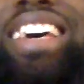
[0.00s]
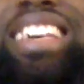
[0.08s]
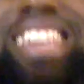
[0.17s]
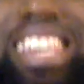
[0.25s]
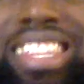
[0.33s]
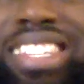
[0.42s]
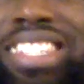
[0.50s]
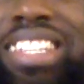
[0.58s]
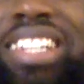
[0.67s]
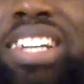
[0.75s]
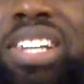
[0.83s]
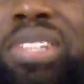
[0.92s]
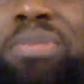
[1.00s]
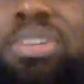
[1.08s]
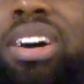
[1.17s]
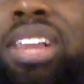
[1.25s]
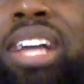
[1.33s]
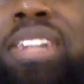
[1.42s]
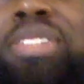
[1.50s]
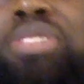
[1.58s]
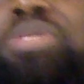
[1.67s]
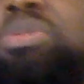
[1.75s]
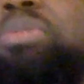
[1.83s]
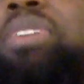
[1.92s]
and this is another like
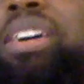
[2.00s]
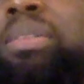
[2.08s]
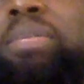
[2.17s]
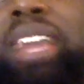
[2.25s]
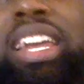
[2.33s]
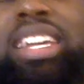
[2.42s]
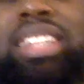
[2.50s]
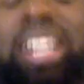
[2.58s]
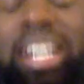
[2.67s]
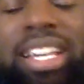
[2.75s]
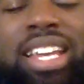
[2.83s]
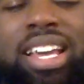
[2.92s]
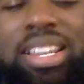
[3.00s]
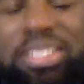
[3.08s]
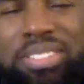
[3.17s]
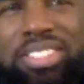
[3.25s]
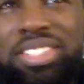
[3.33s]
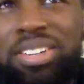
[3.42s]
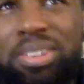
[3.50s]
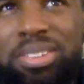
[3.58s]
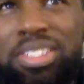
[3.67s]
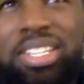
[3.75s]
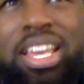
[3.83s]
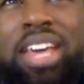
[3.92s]
super problematic line. Every
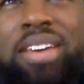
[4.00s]
song